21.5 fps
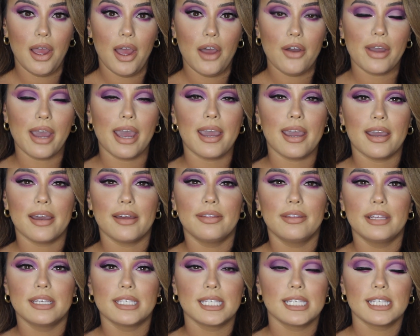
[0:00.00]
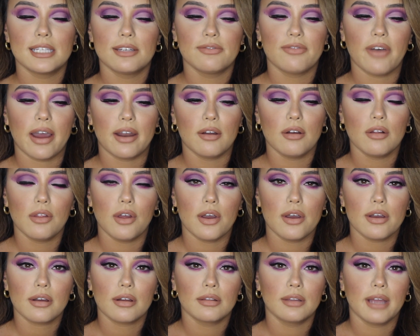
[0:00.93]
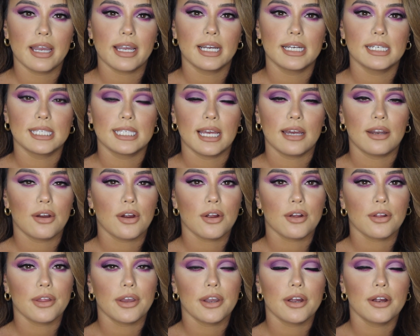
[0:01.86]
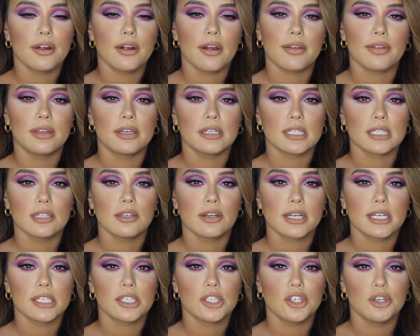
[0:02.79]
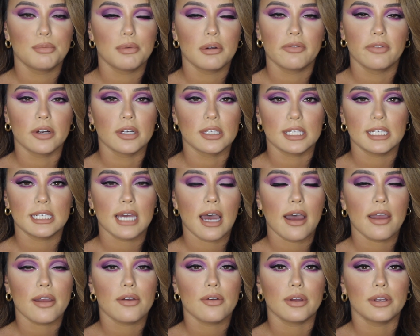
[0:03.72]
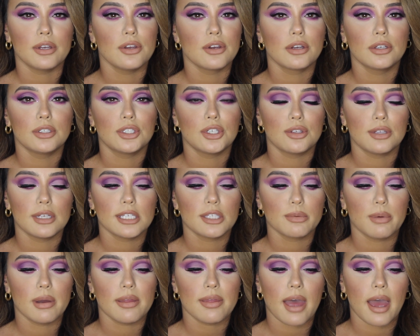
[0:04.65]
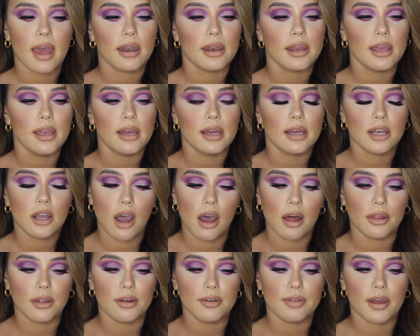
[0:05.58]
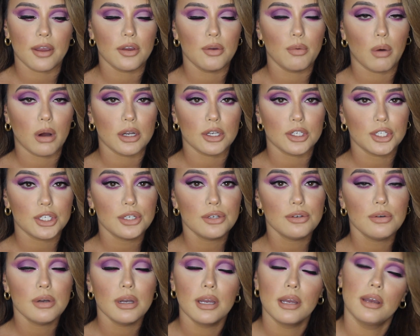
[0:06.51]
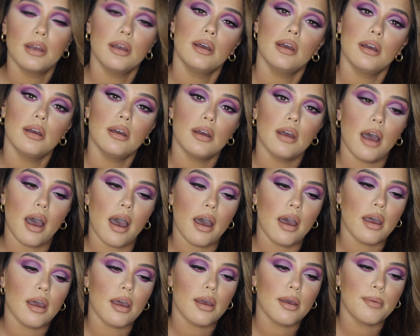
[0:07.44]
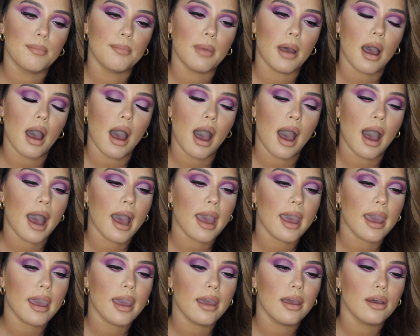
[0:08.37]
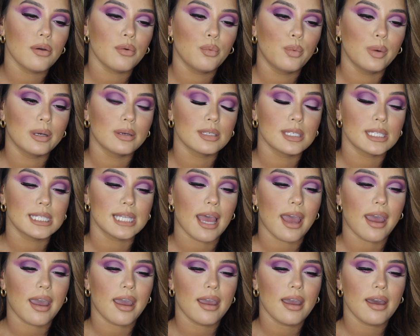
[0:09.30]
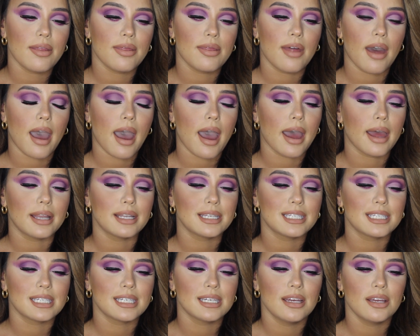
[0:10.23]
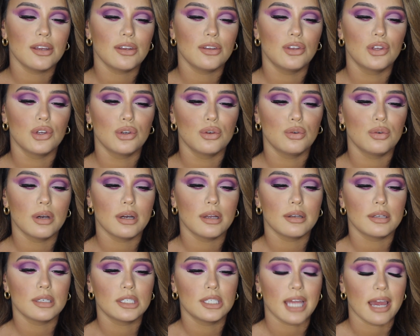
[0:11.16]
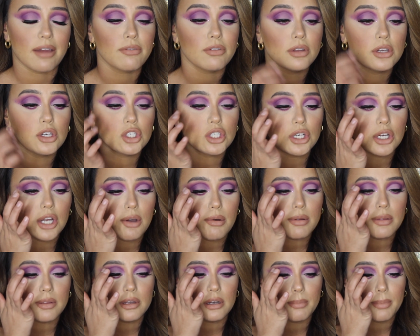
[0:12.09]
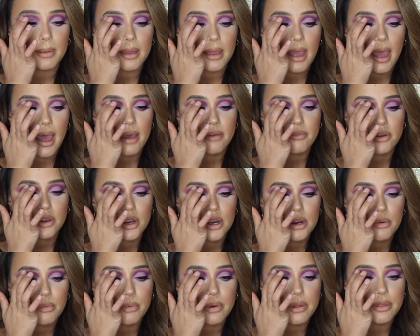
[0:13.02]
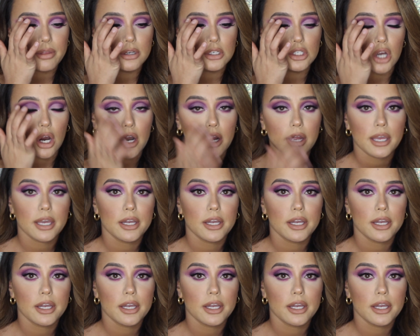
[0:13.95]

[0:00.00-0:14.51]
Okay, and this is the final look. Like I said earlier, this look is super versatile and you can do this with any color that you want to. I will say that you definitely should go a little bit heavier with the dark